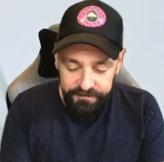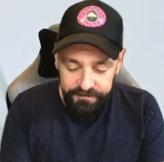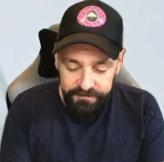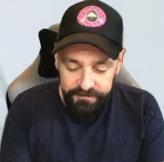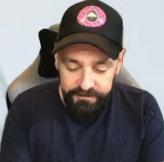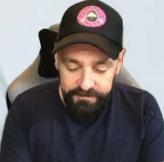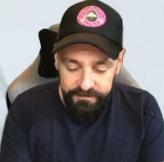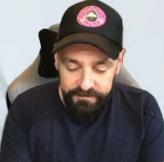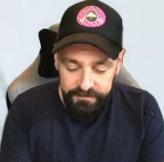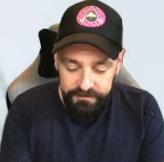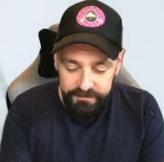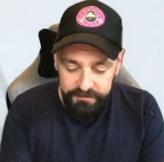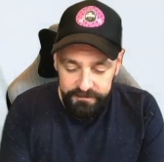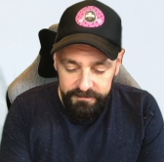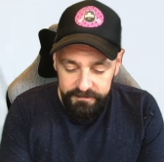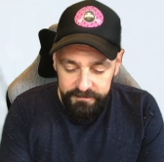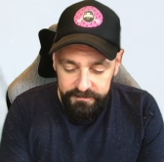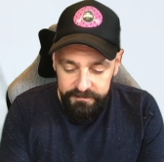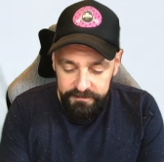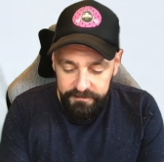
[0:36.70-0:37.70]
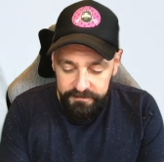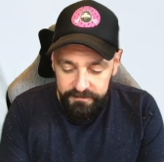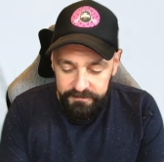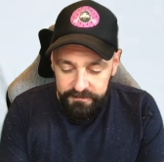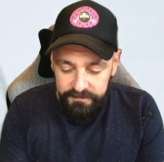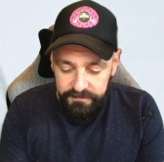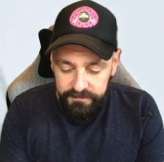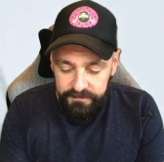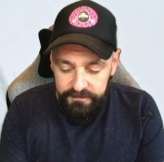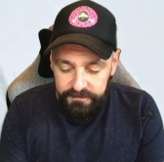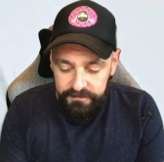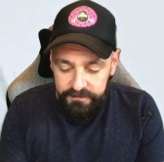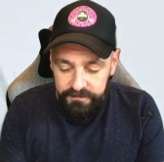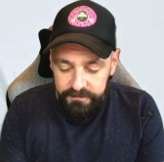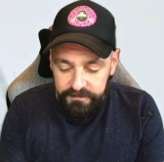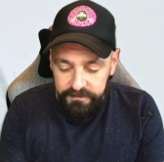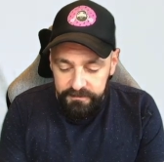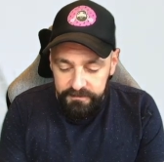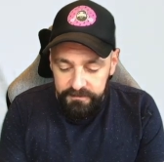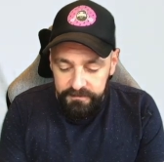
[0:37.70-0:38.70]

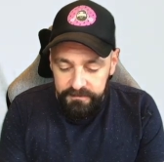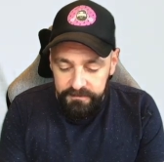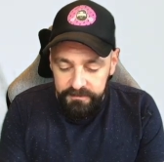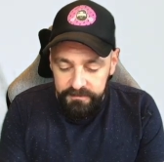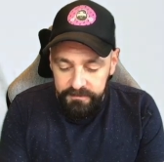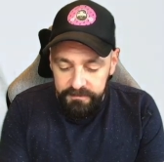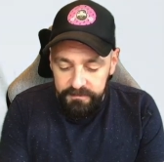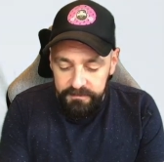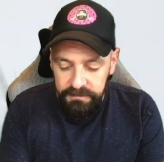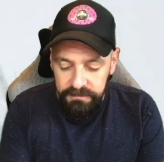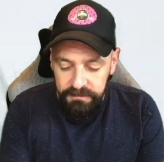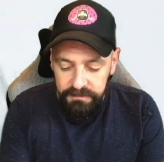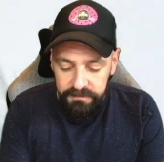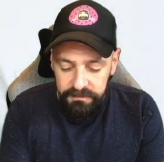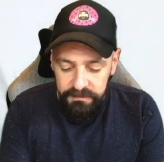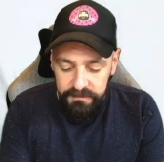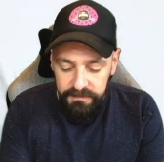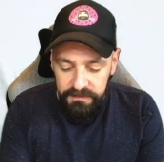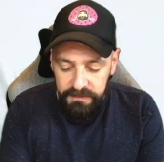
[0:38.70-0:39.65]
No one is speaking in this clip.